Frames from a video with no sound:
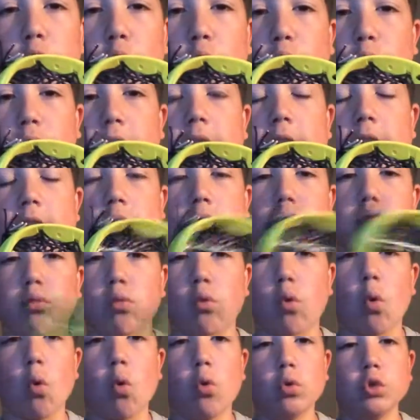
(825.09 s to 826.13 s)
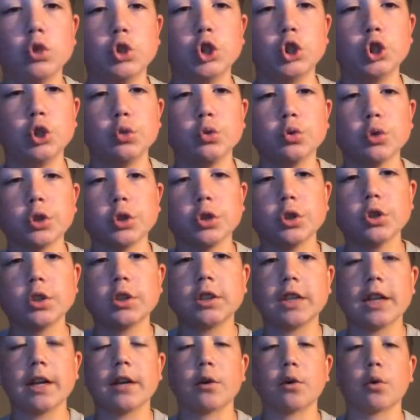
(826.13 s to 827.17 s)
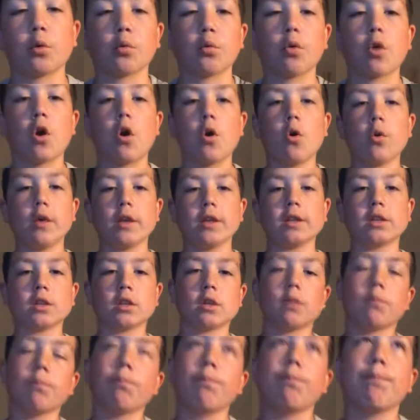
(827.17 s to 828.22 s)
3 rolled shooters in a row, it's